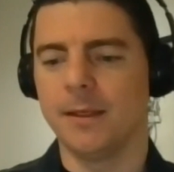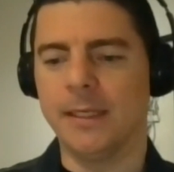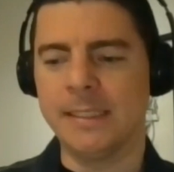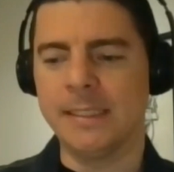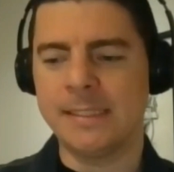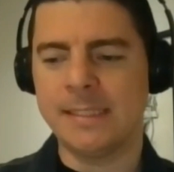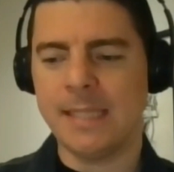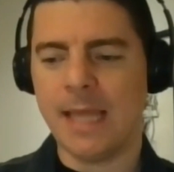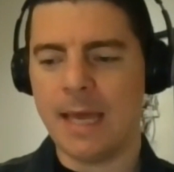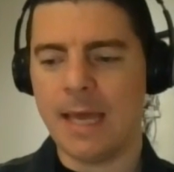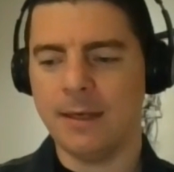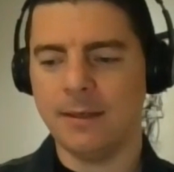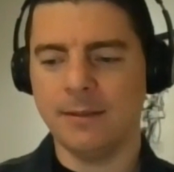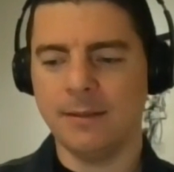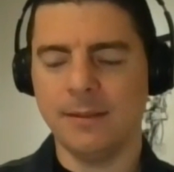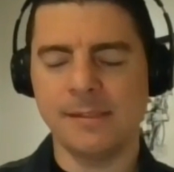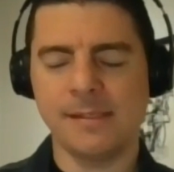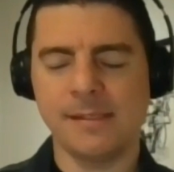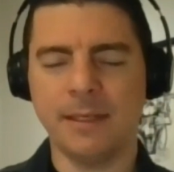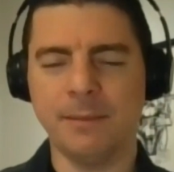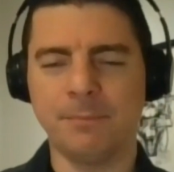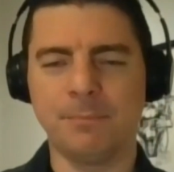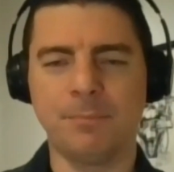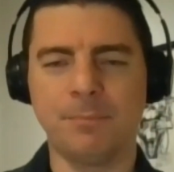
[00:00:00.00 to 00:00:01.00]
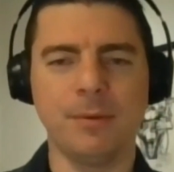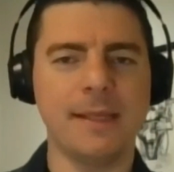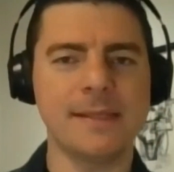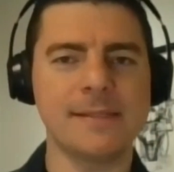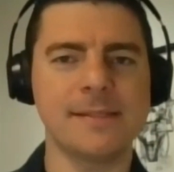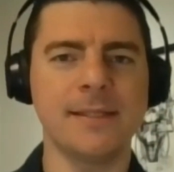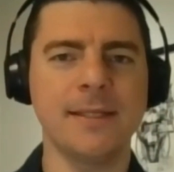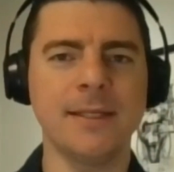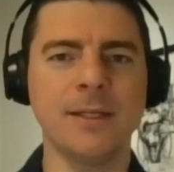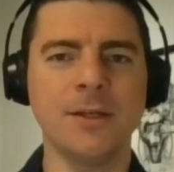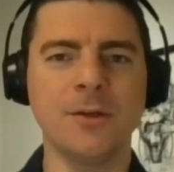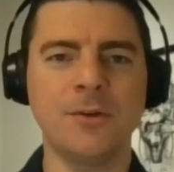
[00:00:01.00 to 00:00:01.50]
Is that a
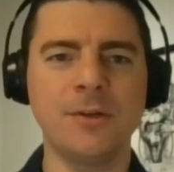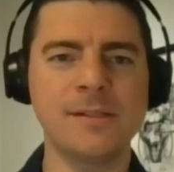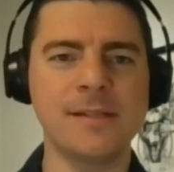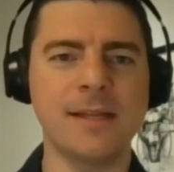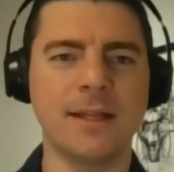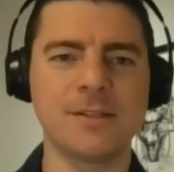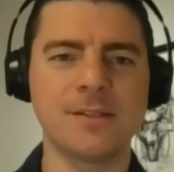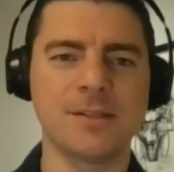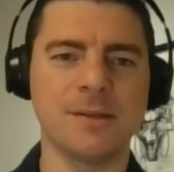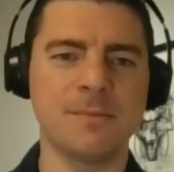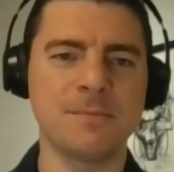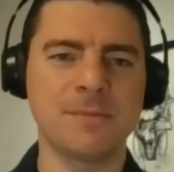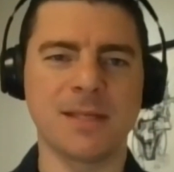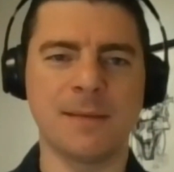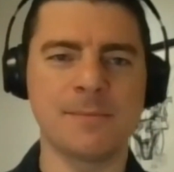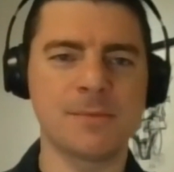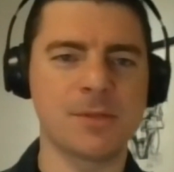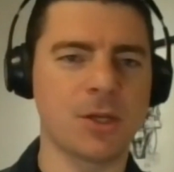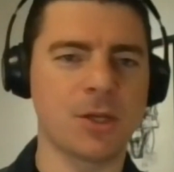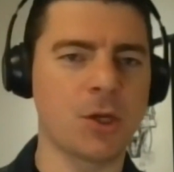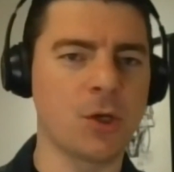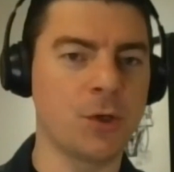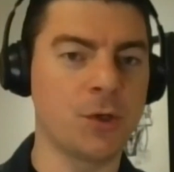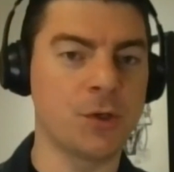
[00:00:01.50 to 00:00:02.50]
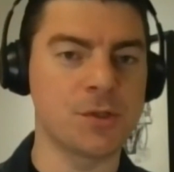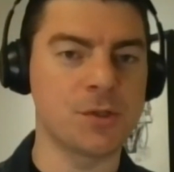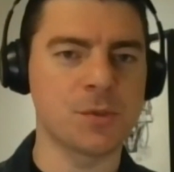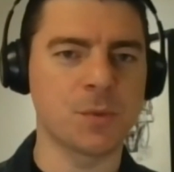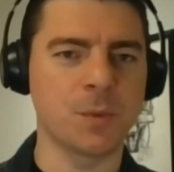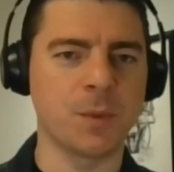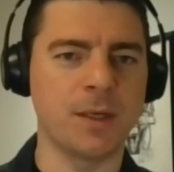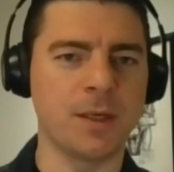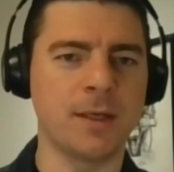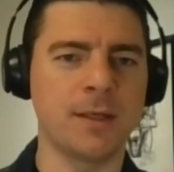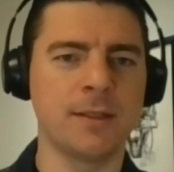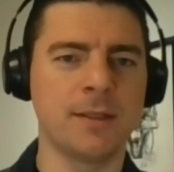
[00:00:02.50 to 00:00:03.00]
blessing or is that sometimes a curse
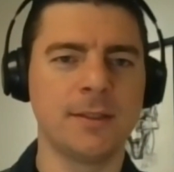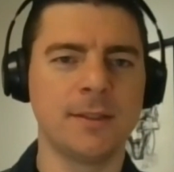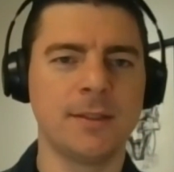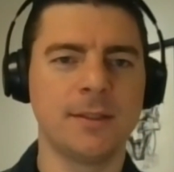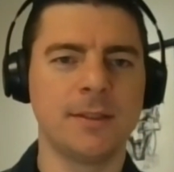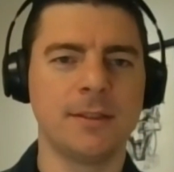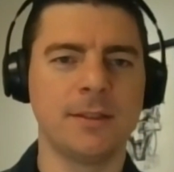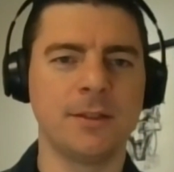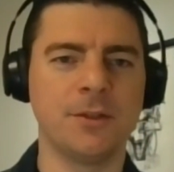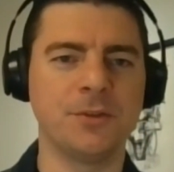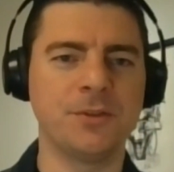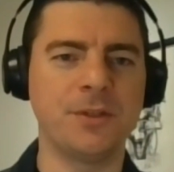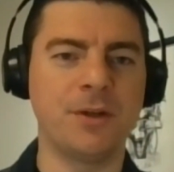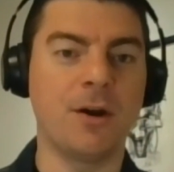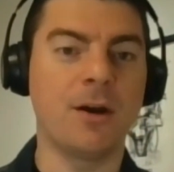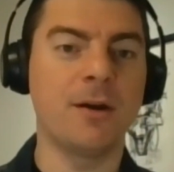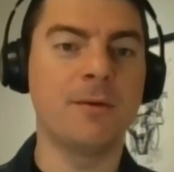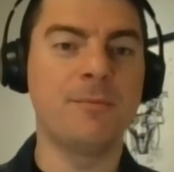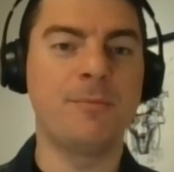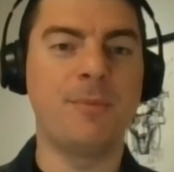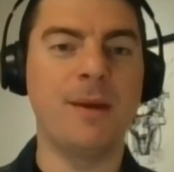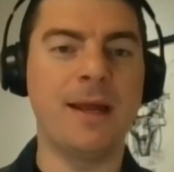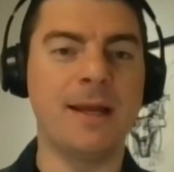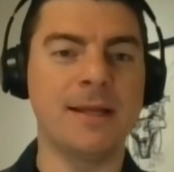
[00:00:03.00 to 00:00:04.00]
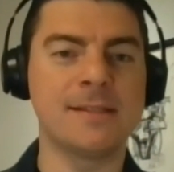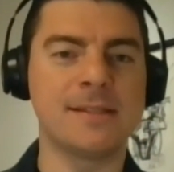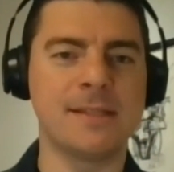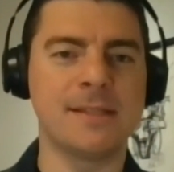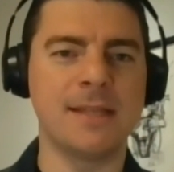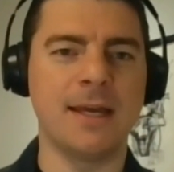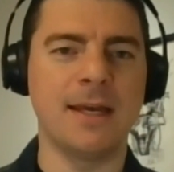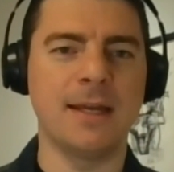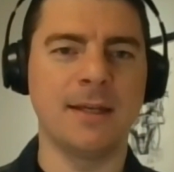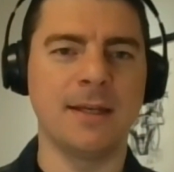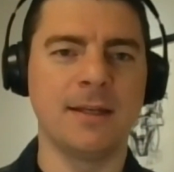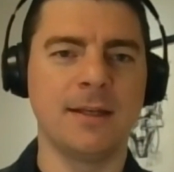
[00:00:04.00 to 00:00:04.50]
where, you know, there are bands
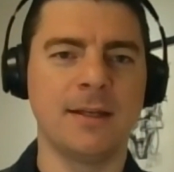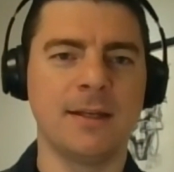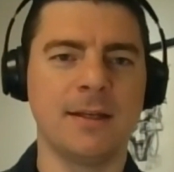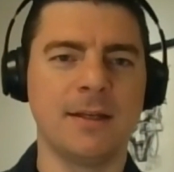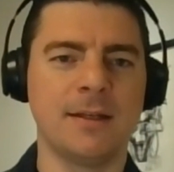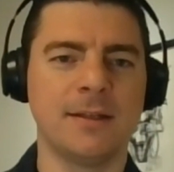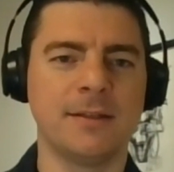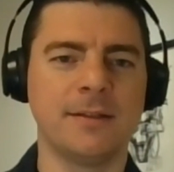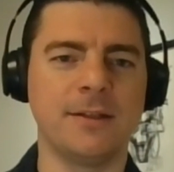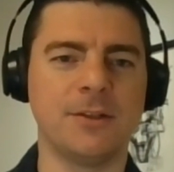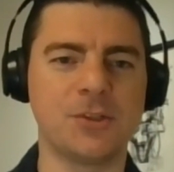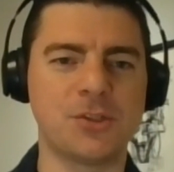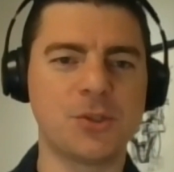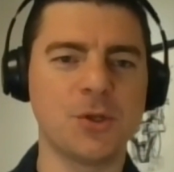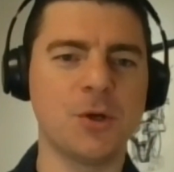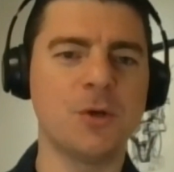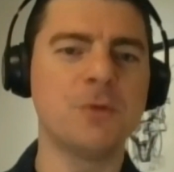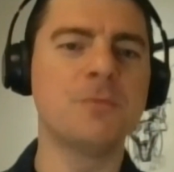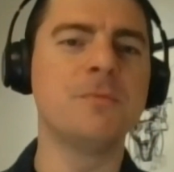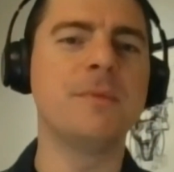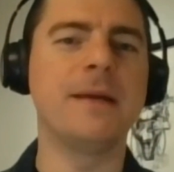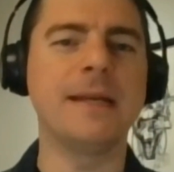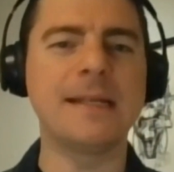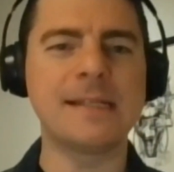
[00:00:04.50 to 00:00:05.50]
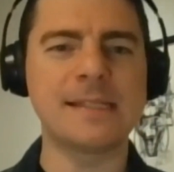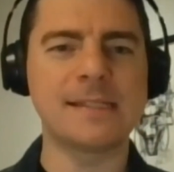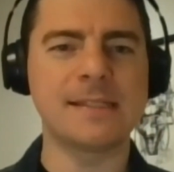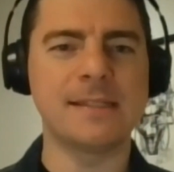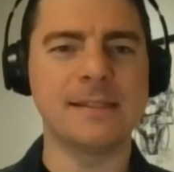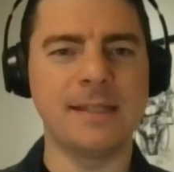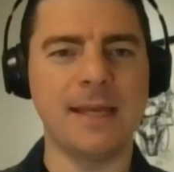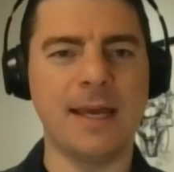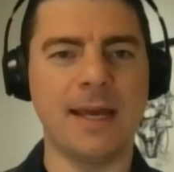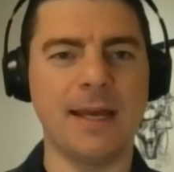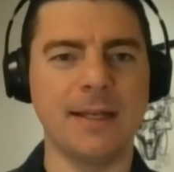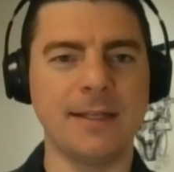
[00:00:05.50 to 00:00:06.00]
that they're so
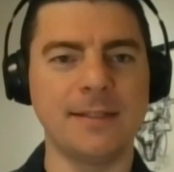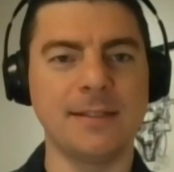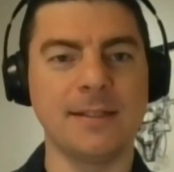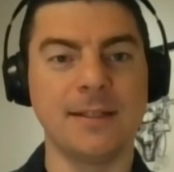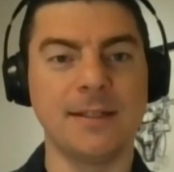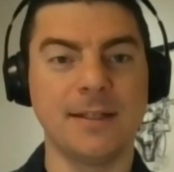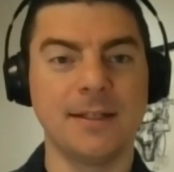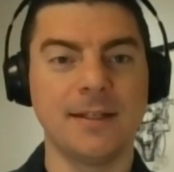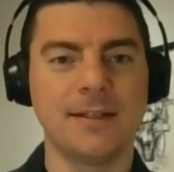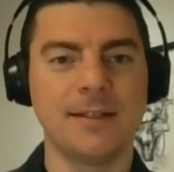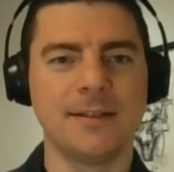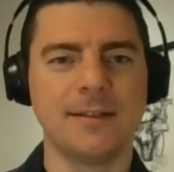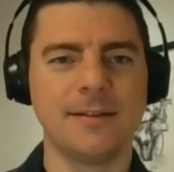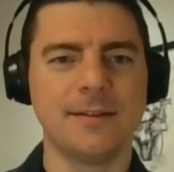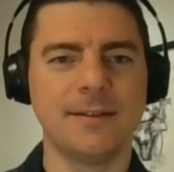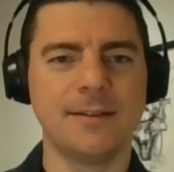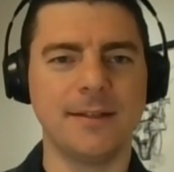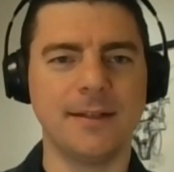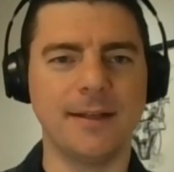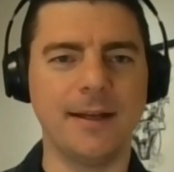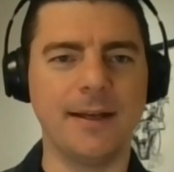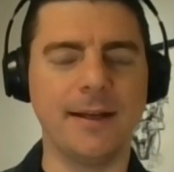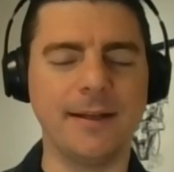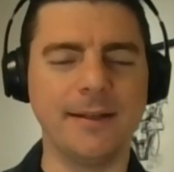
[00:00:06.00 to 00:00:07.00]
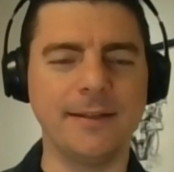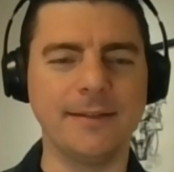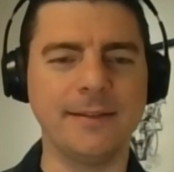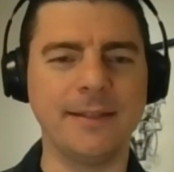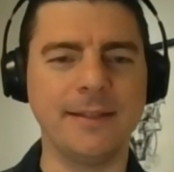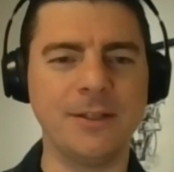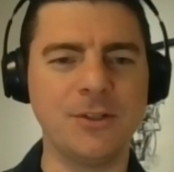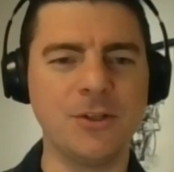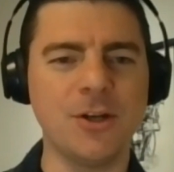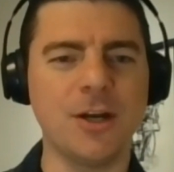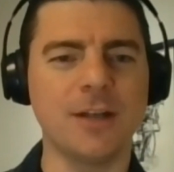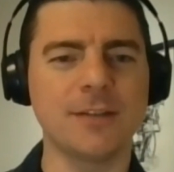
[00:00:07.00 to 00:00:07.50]
mixed that
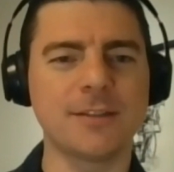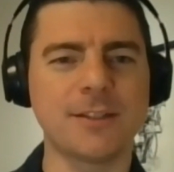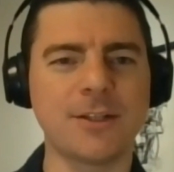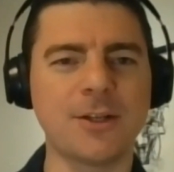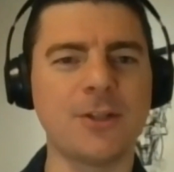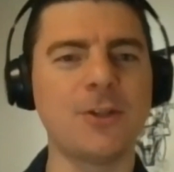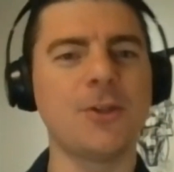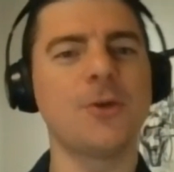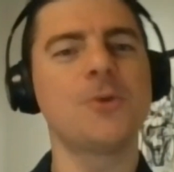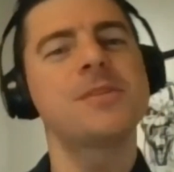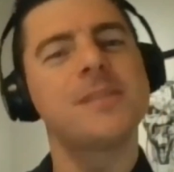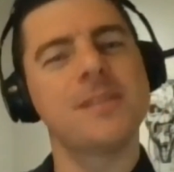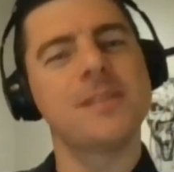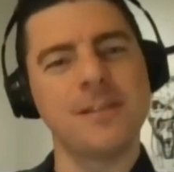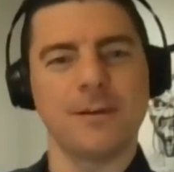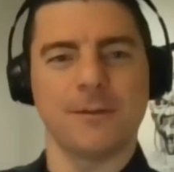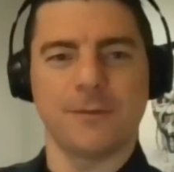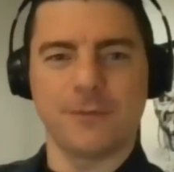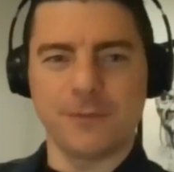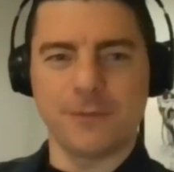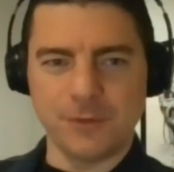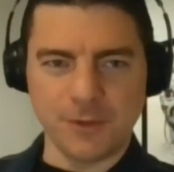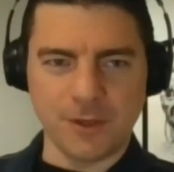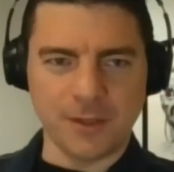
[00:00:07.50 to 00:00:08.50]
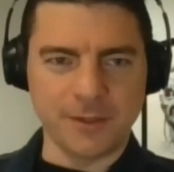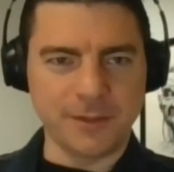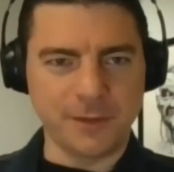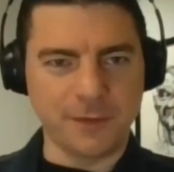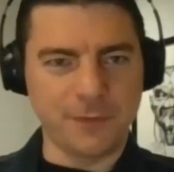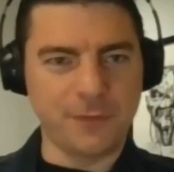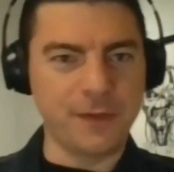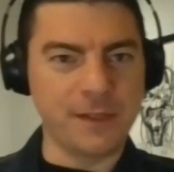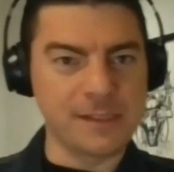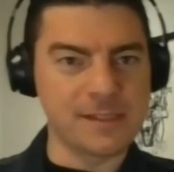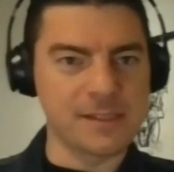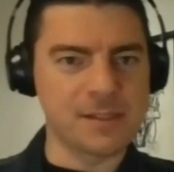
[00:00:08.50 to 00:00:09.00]
they're not close enough to other
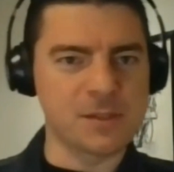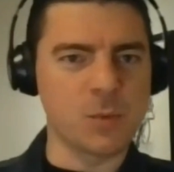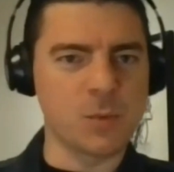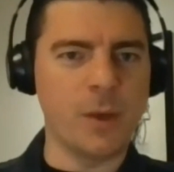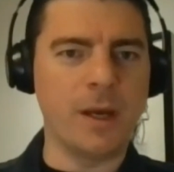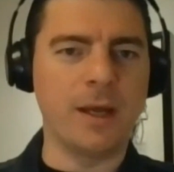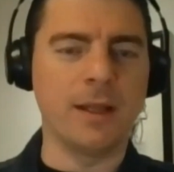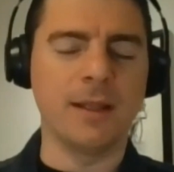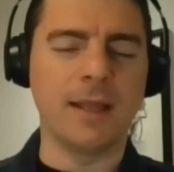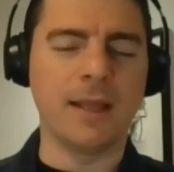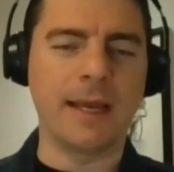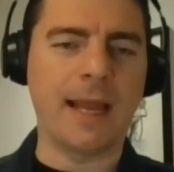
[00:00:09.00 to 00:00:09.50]
things as well?